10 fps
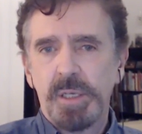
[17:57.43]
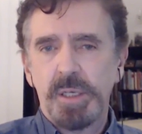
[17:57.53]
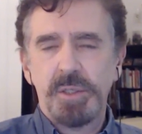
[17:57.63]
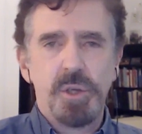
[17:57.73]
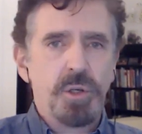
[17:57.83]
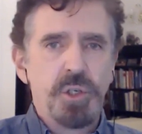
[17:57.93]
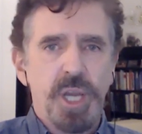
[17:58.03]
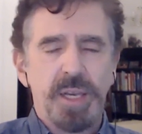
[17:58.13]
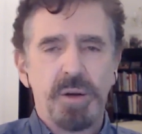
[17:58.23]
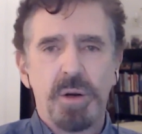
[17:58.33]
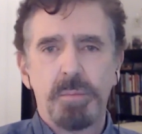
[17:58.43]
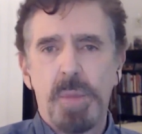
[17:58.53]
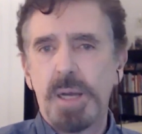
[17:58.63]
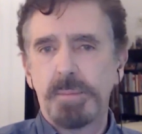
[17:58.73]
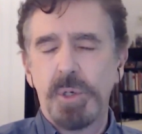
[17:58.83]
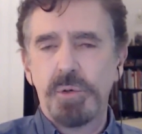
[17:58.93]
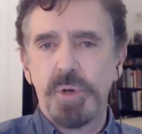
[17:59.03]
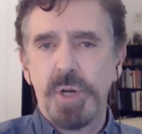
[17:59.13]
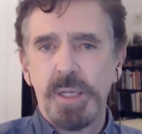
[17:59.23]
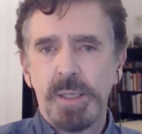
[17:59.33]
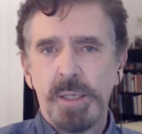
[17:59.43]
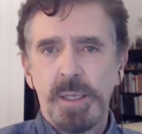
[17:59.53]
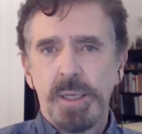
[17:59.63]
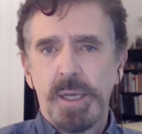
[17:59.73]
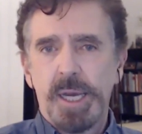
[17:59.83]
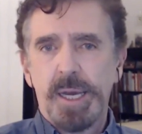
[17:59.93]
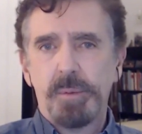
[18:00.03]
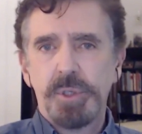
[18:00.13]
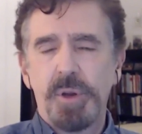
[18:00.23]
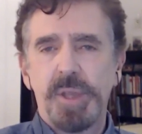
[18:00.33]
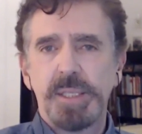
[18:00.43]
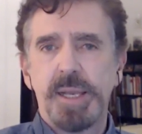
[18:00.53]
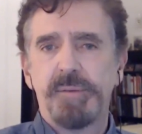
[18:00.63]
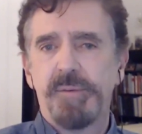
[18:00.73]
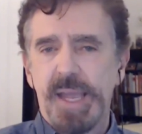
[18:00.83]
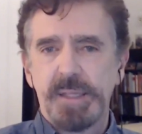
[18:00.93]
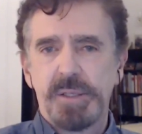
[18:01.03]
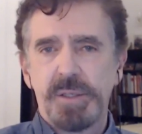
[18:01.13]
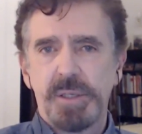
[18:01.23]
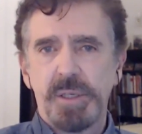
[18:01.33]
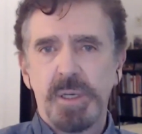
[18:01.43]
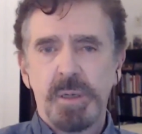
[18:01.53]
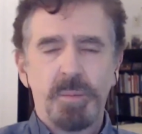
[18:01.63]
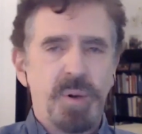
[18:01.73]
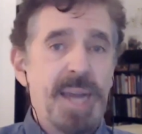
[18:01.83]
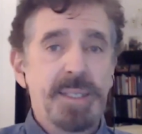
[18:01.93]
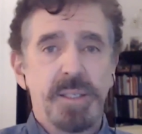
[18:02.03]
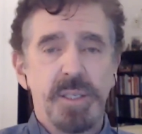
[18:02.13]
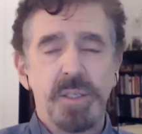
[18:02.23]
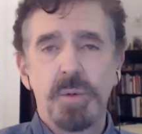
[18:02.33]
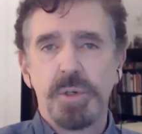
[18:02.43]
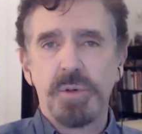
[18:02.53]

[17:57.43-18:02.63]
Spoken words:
Dzogchen or Mahamudra, which are these advanced practices, which are